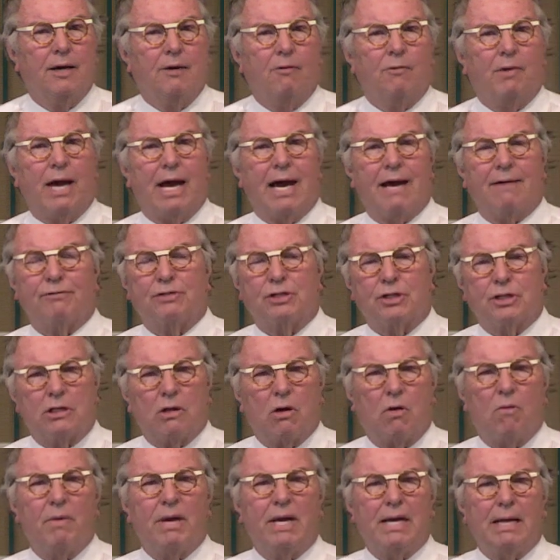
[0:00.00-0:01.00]
We have
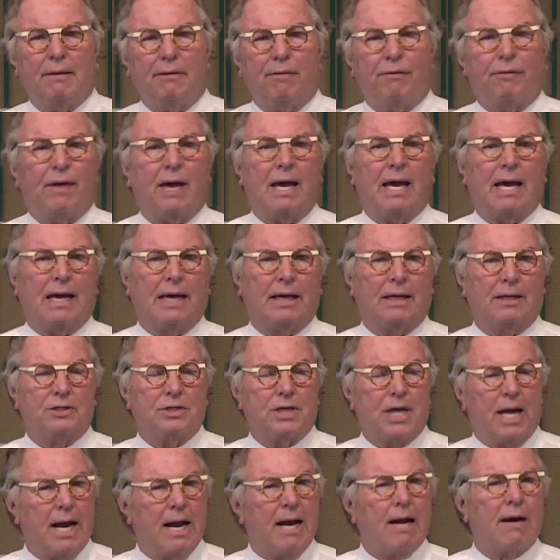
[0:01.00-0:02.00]
so many
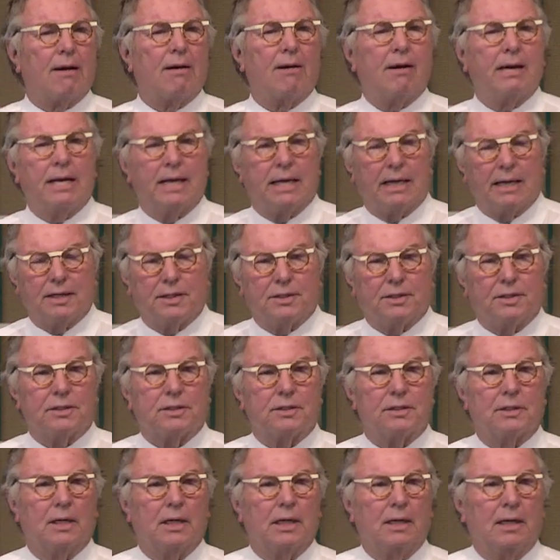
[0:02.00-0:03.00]
things,
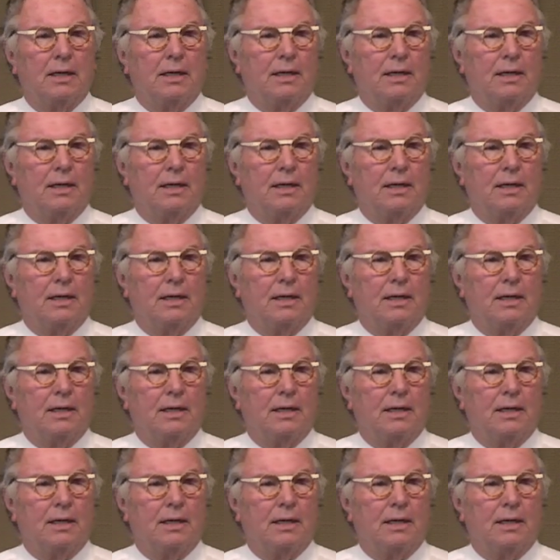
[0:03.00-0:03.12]
areas